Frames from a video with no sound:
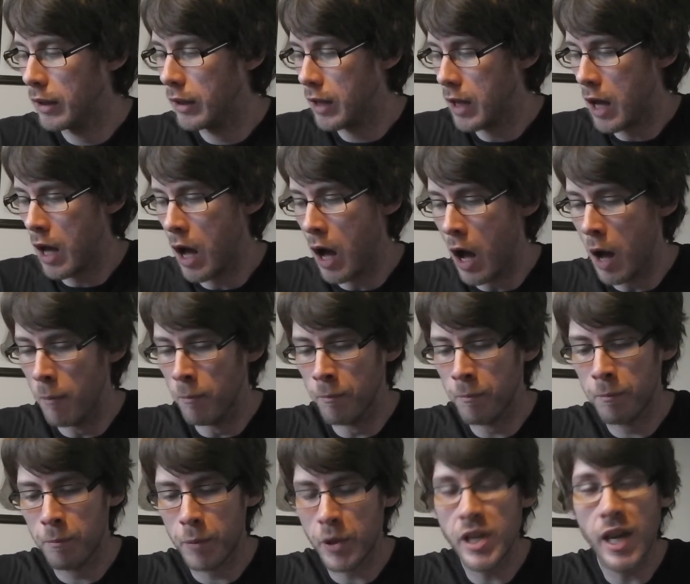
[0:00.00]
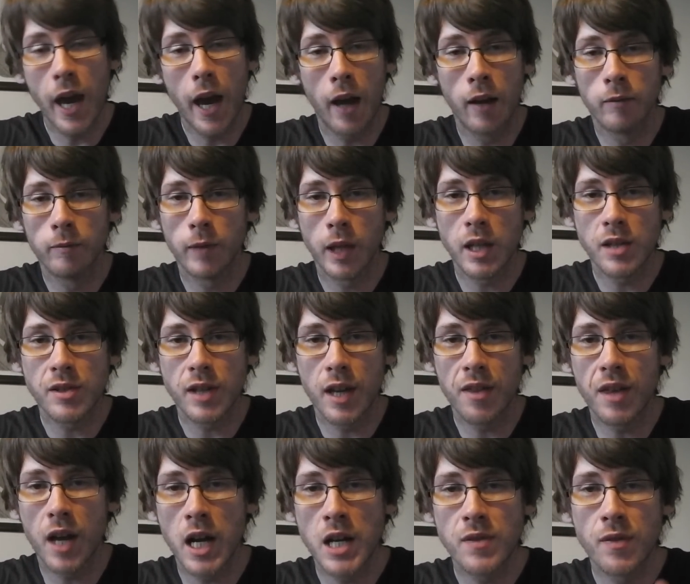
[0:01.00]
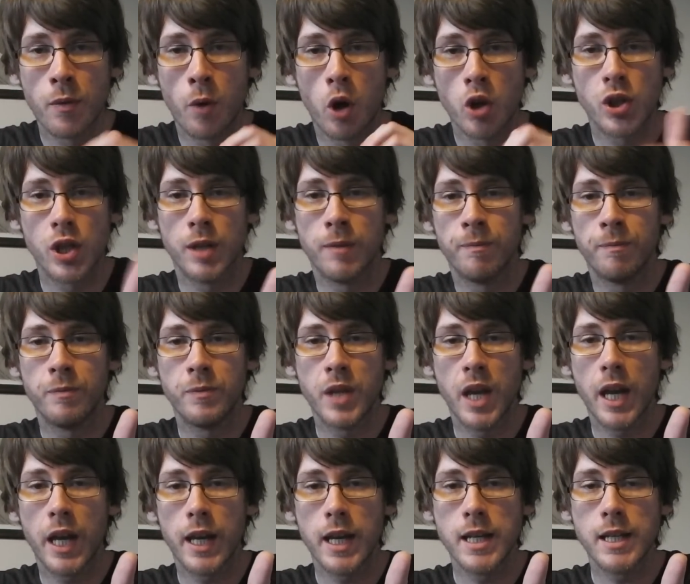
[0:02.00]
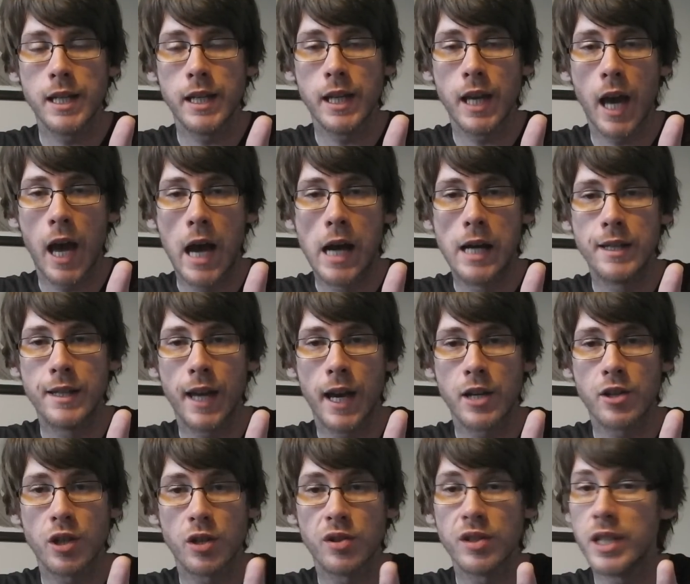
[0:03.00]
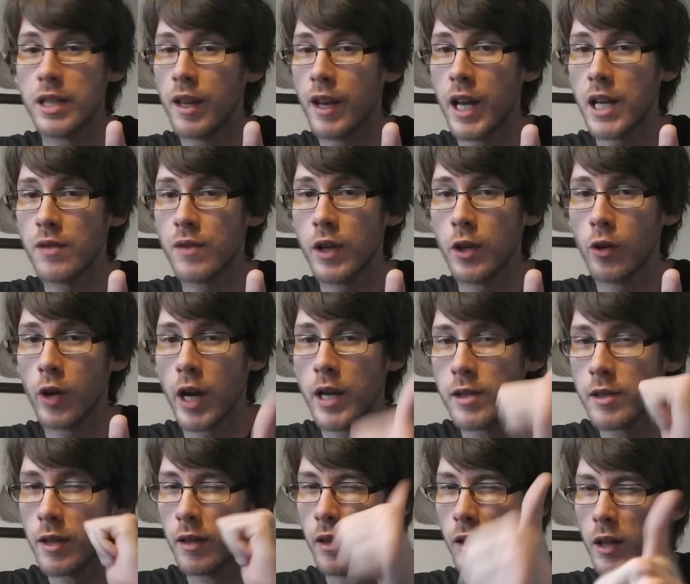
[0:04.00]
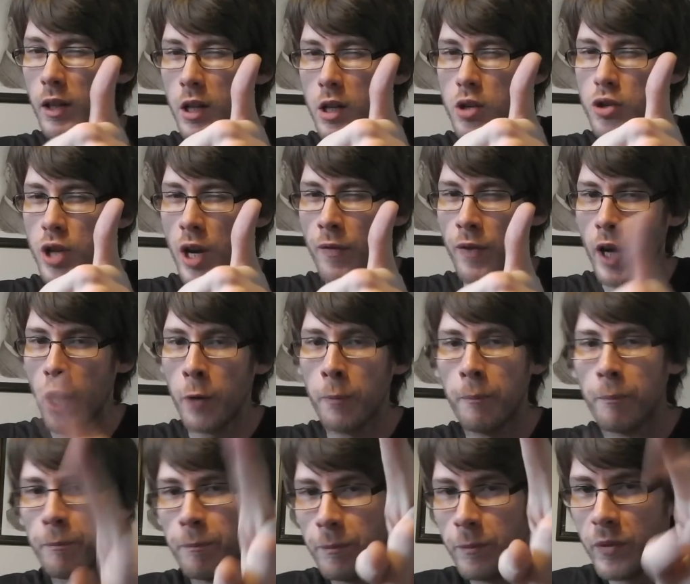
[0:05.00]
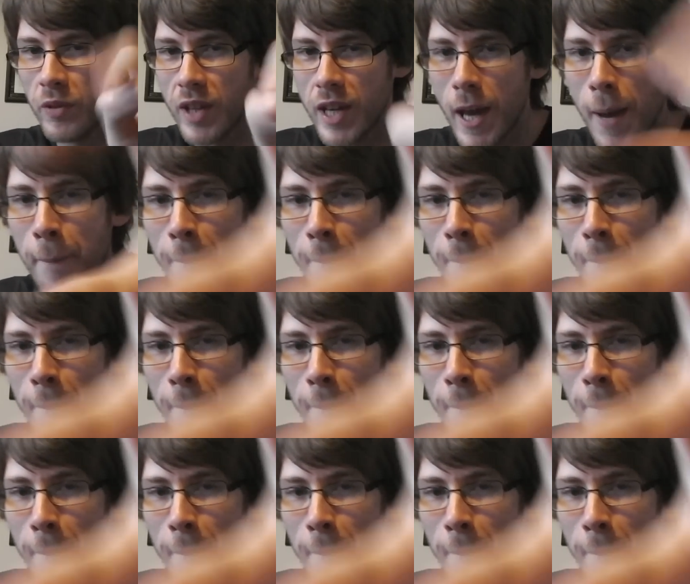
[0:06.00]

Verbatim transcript: Um, but yeah, like I say, thanks for watching. Take it easy, and I shall see you in the next video, guys. Ciao for now. See ya.